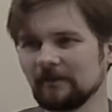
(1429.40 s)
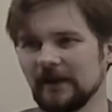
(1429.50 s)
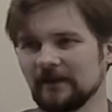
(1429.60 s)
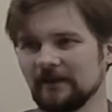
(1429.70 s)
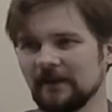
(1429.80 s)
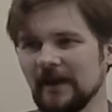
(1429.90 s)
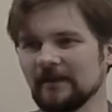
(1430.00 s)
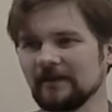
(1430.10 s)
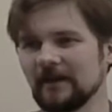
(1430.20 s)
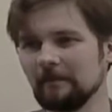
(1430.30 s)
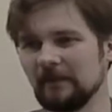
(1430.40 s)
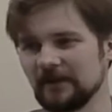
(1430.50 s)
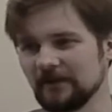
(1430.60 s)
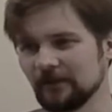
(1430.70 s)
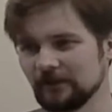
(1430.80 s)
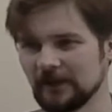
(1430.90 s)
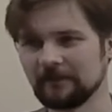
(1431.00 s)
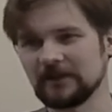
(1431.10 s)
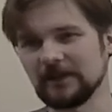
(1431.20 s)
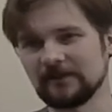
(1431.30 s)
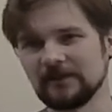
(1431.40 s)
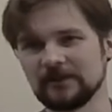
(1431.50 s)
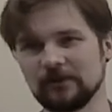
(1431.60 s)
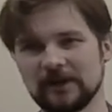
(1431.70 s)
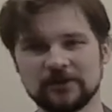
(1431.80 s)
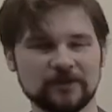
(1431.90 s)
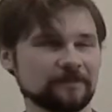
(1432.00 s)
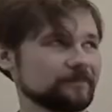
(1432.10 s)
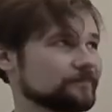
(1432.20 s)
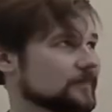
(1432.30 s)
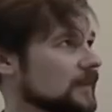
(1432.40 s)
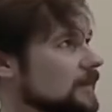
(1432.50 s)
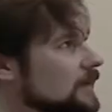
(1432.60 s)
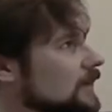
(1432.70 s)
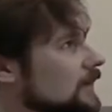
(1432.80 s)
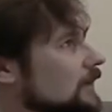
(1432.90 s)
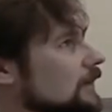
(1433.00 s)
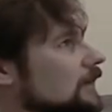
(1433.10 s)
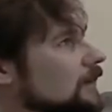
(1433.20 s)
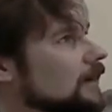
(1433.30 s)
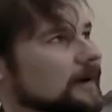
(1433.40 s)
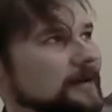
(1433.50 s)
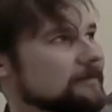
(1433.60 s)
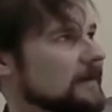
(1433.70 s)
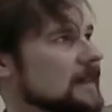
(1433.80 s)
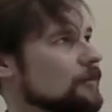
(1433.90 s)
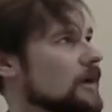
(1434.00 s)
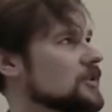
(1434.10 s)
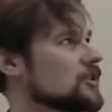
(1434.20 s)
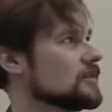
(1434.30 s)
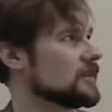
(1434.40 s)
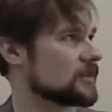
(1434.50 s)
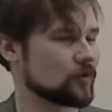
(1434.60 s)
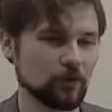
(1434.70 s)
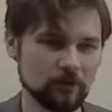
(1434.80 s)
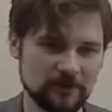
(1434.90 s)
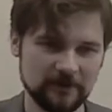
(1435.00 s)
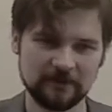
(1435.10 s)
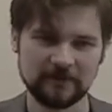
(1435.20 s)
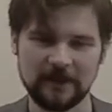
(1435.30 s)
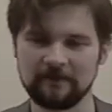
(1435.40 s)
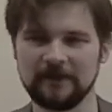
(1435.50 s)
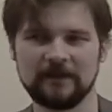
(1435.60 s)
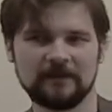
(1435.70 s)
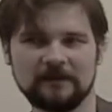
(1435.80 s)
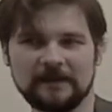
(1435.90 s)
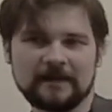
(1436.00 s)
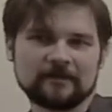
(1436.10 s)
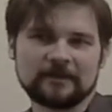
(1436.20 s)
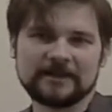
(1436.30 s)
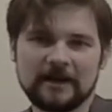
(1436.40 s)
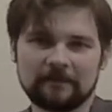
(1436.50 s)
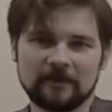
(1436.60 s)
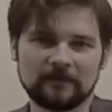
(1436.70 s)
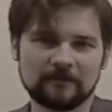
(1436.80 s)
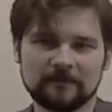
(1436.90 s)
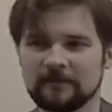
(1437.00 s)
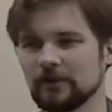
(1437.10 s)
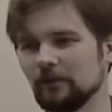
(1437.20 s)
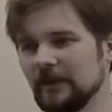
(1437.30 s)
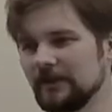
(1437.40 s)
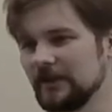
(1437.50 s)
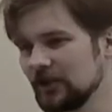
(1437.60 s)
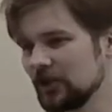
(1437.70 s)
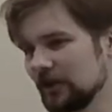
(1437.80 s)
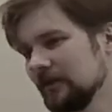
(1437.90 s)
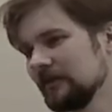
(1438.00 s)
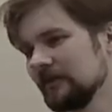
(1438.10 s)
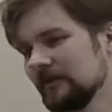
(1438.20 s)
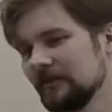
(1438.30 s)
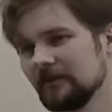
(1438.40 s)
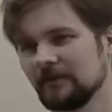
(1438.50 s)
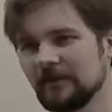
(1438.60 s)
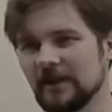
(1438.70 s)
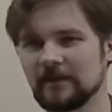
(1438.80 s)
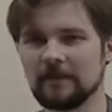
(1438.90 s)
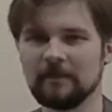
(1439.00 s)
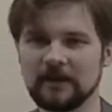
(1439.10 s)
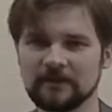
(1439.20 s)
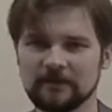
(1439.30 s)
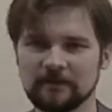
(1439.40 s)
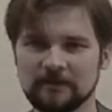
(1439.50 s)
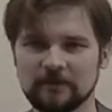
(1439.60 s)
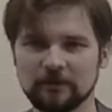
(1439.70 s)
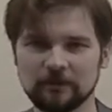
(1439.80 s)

bank can commit to some testing strategy. Uh, evaluation in schools can be another example. So the teacher can commit to